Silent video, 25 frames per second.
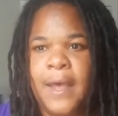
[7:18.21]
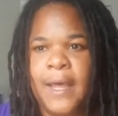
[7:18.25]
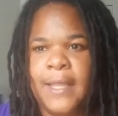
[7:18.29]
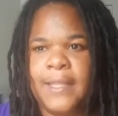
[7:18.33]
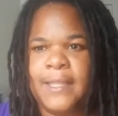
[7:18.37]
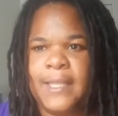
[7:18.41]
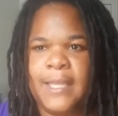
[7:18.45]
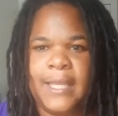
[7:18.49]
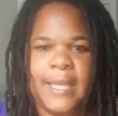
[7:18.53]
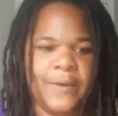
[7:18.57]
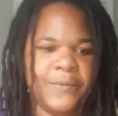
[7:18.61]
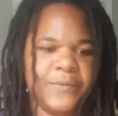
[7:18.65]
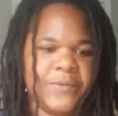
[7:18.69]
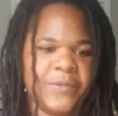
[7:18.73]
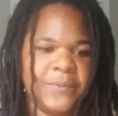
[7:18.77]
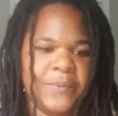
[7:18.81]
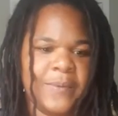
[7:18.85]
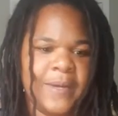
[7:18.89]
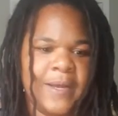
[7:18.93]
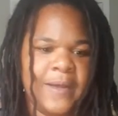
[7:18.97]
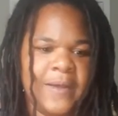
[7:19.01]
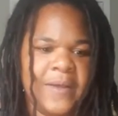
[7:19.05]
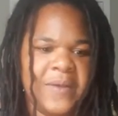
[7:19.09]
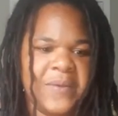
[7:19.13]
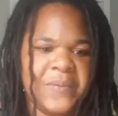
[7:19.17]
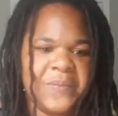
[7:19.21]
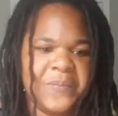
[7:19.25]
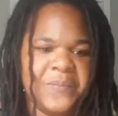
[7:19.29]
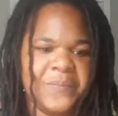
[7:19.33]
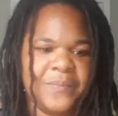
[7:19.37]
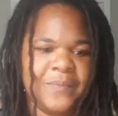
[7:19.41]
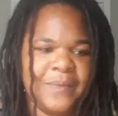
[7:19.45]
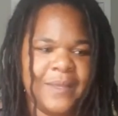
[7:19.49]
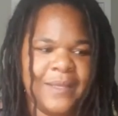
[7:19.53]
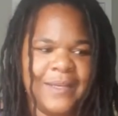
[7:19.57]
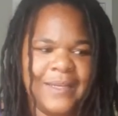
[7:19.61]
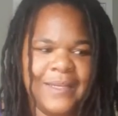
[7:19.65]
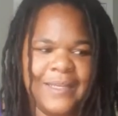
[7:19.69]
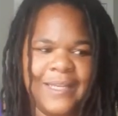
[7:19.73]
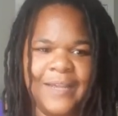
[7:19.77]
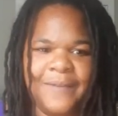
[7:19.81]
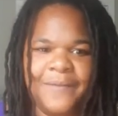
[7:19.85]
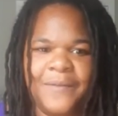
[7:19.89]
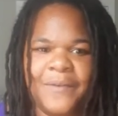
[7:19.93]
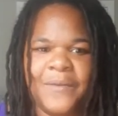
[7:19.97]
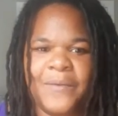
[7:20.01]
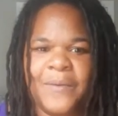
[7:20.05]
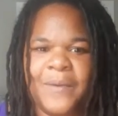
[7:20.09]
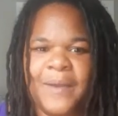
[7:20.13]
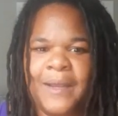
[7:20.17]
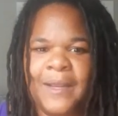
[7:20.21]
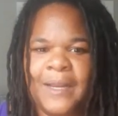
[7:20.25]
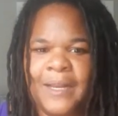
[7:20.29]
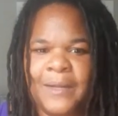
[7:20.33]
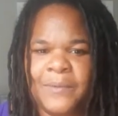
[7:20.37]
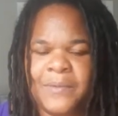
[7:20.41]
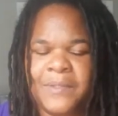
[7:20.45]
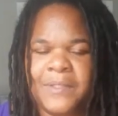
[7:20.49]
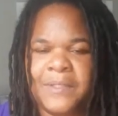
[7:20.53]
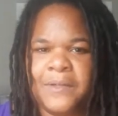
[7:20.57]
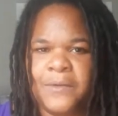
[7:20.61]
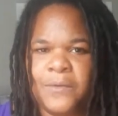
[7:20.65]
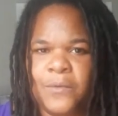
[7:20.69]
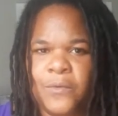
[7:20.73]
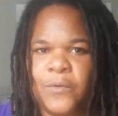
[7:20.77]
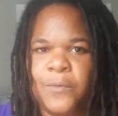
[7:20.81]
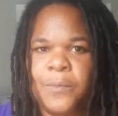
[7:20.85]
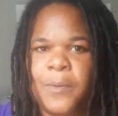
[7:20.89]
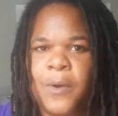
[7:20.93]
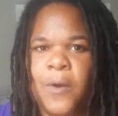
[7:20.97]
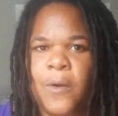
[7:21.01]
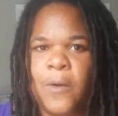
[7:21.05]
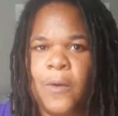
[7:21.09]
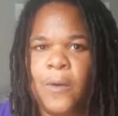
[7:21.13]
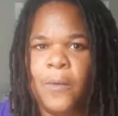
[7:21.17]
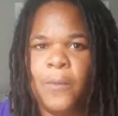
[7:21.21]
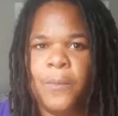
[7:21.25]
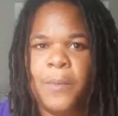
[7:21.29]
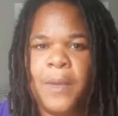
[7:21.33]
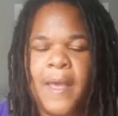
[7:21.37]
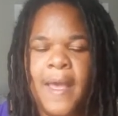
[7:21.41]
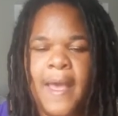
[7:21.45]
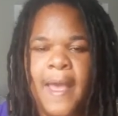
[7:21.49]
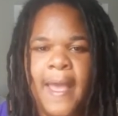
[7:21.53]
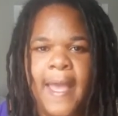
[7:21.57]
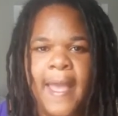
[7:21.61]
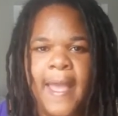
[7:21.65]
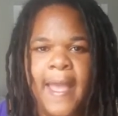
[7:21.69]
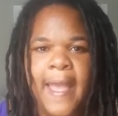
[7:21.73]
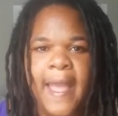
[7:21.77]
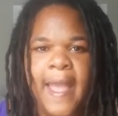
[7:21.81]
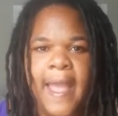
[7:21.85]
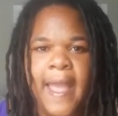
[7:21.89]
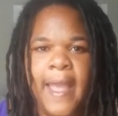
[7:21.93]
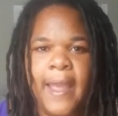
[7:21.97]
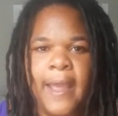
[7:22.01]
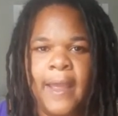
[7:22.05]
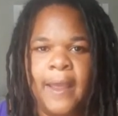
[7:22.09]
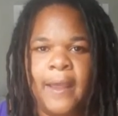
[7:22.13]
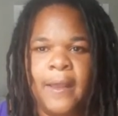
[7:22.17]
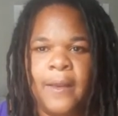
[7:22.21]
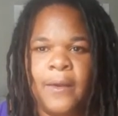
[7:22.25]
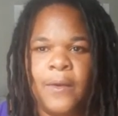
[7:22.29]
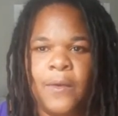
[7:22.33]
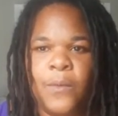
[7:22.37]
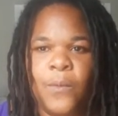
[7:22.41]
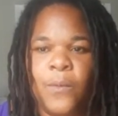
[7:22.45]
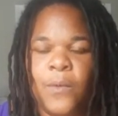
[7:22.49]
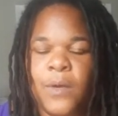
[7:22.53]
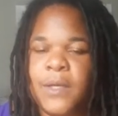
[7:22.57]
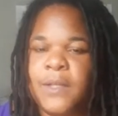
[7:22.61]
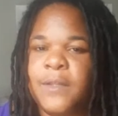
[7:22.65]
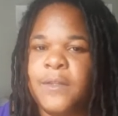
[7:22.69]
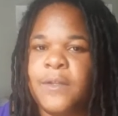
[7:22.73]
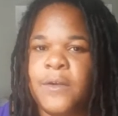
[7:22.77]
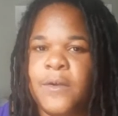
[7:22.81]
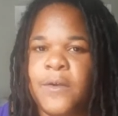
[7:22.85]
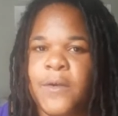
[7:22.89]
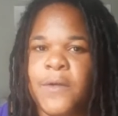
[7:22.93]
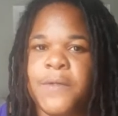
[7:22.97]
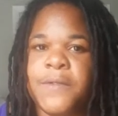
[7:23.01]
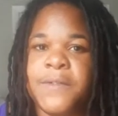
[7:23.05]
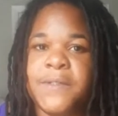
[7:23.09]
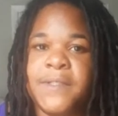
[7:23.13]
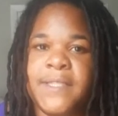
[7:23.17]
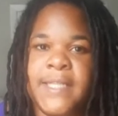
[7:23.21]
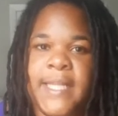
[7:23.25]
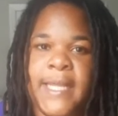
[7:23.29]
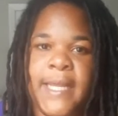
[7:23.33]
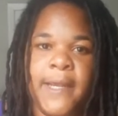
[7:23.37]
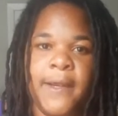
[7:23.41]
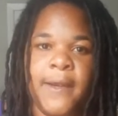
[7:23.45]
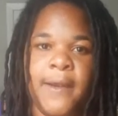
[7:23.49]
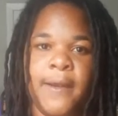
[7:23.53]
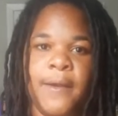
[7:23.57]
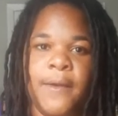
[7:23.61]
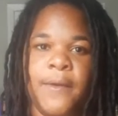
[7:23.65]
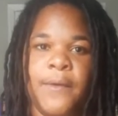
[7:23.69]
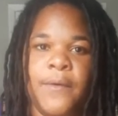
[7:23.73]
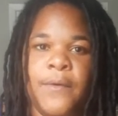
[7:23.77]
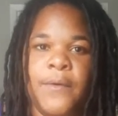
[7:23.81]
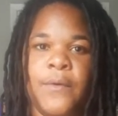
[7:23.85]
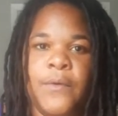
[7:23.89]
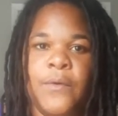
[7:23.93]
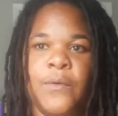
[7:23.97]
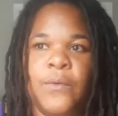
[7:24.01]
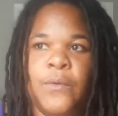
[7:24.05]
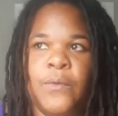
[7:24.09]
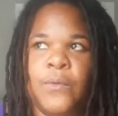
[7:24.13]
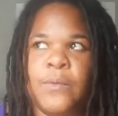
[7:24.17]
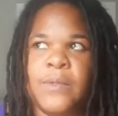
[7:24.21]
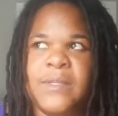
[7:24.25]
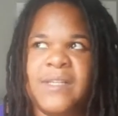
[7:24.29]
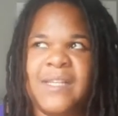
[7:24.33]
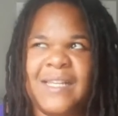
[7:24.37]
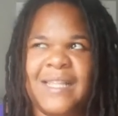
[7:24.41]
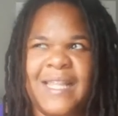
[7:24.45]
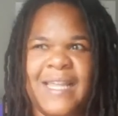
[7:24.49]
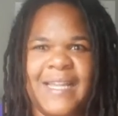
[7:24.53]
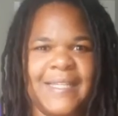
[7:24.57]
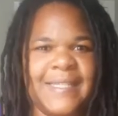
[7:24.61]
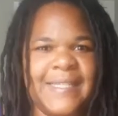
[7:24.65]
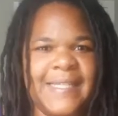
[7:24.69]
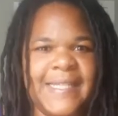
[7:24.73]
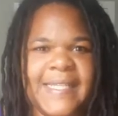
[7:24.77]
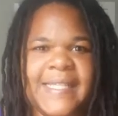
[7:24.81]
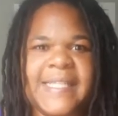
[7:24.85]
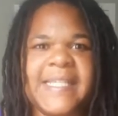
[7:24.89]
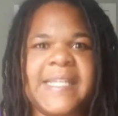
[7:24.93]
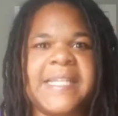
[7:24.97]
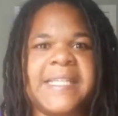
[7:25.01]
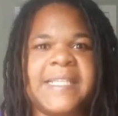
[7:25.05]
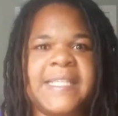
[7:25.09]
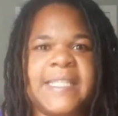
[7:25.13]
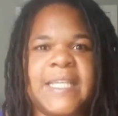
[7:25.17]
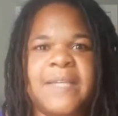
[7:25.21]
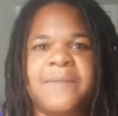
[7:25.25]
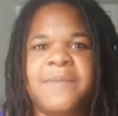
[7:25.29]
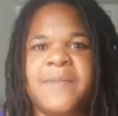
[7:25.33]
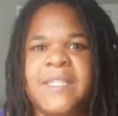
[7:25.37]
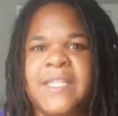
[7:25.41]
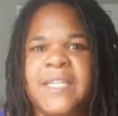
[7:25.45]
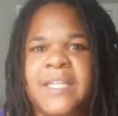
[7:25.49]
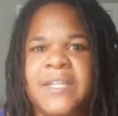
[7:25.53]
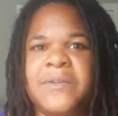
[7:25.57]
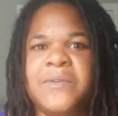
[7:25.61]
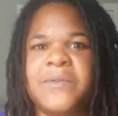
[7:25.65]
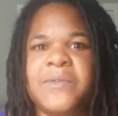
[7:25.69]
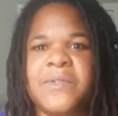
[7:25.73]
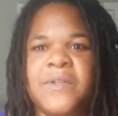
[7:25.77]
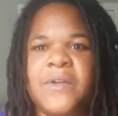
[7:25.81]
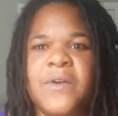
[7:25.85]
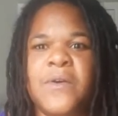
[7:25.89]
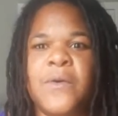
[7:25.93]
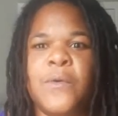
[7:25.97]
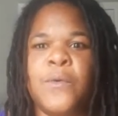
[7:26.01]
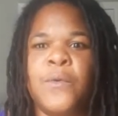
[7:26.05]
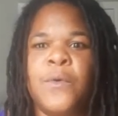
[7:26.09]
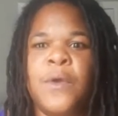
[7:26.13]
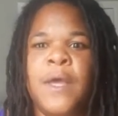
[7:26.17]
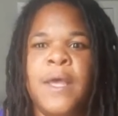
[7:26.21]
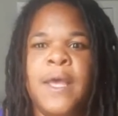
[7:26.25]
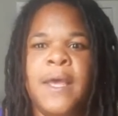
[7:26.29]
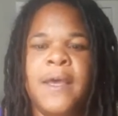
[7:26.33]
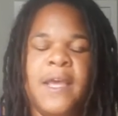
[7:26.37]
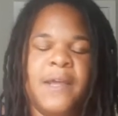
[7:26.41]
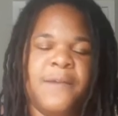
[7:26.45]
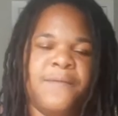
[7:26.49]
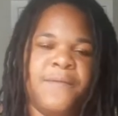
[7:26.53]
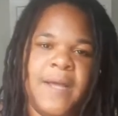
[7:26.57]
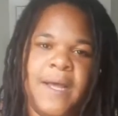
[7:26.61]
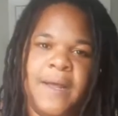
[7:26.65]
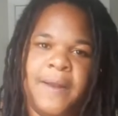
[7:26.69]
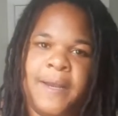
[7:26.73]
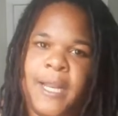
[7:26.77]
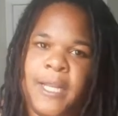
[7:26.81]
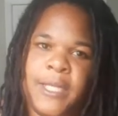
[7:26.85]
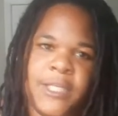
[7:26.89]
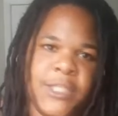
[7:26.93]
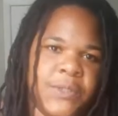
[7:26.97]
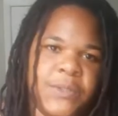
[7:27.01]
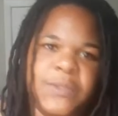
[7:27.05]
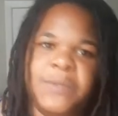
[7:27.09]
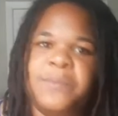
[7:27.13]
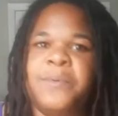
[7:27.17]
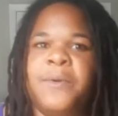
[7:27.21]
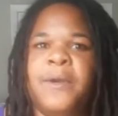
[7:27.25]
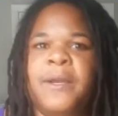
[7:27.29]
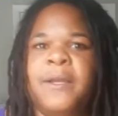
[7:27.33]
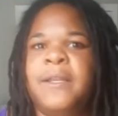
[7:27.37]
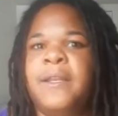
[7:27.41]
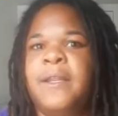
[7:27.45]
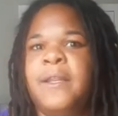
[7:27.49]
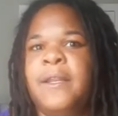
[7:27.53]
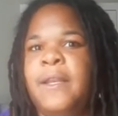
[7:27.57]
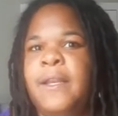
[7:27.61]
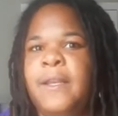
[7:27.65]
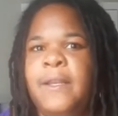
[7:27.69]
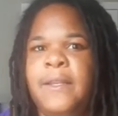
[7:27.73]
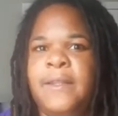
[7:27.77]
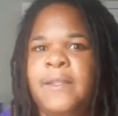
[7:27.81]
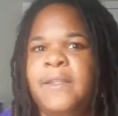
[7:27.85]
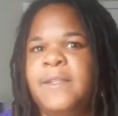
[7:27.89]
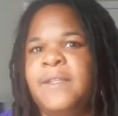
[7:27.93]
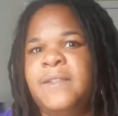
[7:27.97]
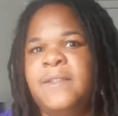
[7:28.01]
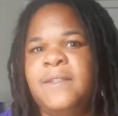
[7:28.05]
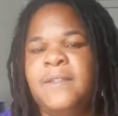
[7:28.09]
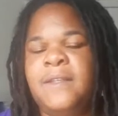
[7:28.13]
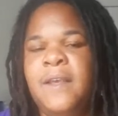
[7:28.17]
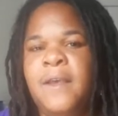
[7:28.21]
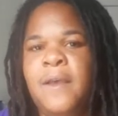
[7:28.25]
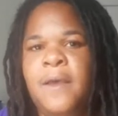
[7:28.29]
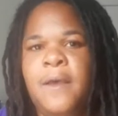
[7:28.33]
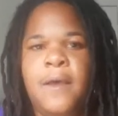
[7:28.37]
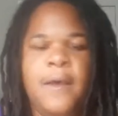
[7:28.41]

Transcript: I think I was around in 11th grade. I was in a group home, and one of the girls there, who was I think 16, 17 years old, found out she was pregnant and is,